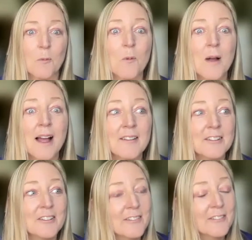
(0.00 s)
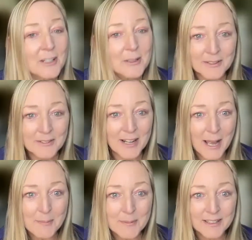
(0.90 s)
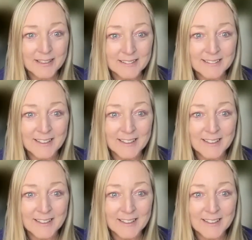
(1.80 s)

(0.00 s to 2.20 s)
wow, you're never going to believe what happened.